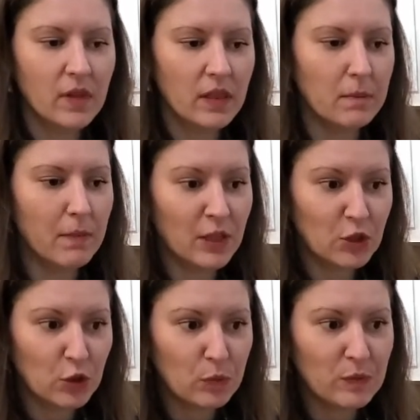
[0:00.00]
The
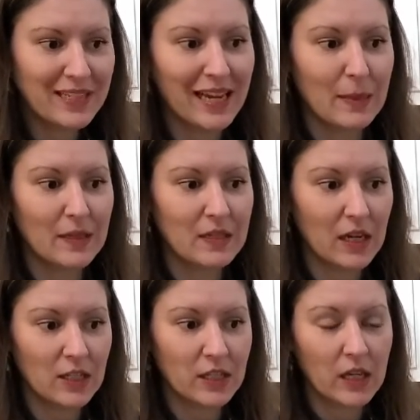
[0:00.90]
mushrooms and the
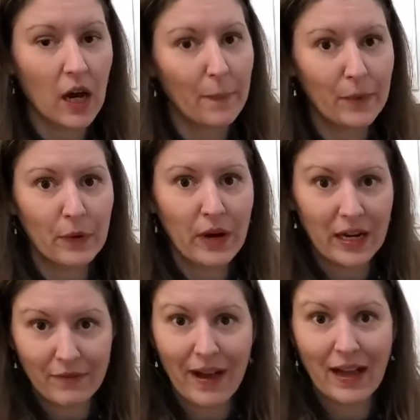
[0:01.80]
dashi kombu kind
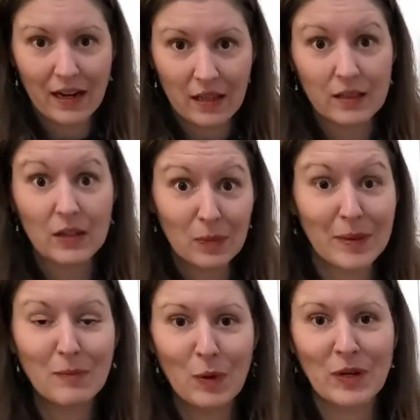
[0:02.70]
of added a little
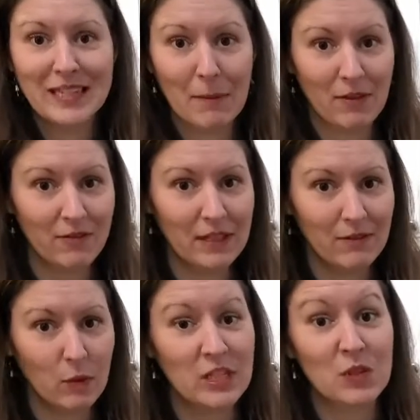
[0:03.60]
bit more depth of
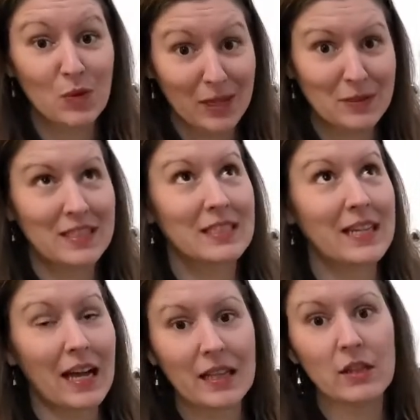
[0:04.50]
flavor, which is what I was
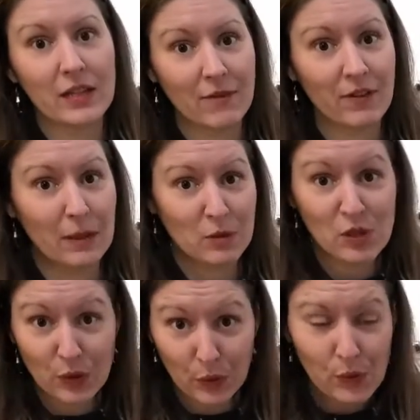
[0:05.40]
exactly looking for them to
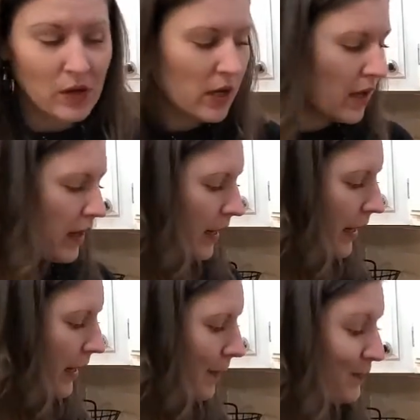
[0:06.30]
do.
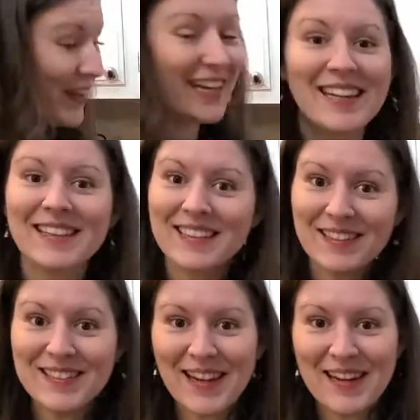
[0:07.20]
I a
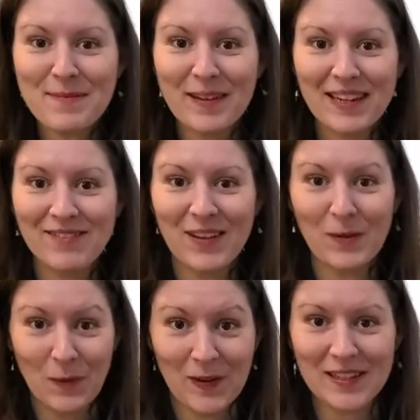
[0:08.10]
little tiny bit of the
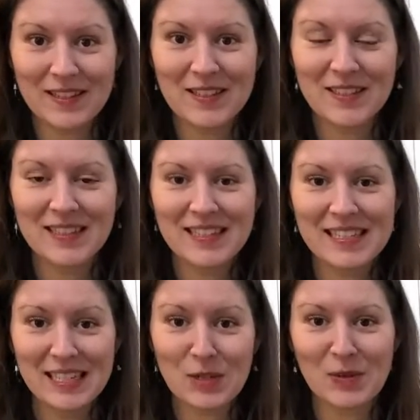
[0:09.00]
orange
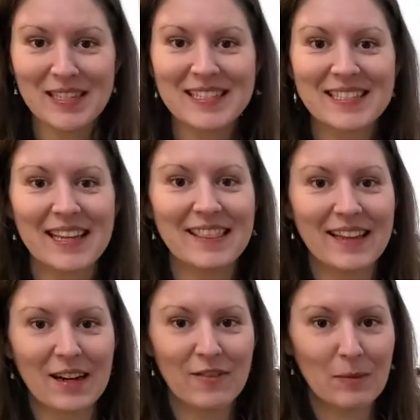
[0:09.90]
citrus in
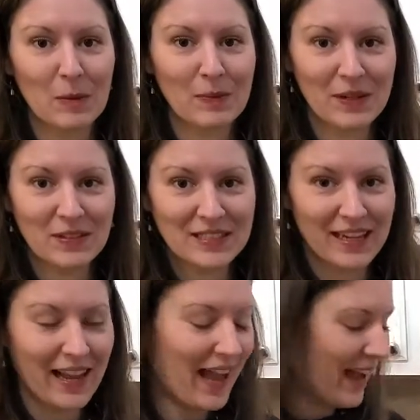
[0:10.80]
there from the peels that I
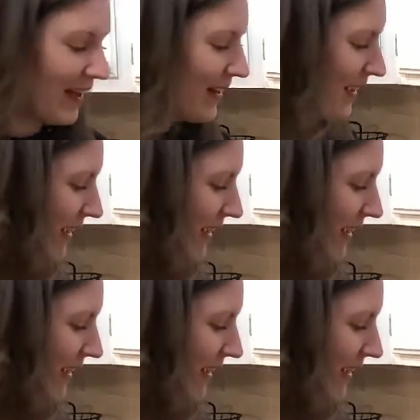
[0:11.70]
had.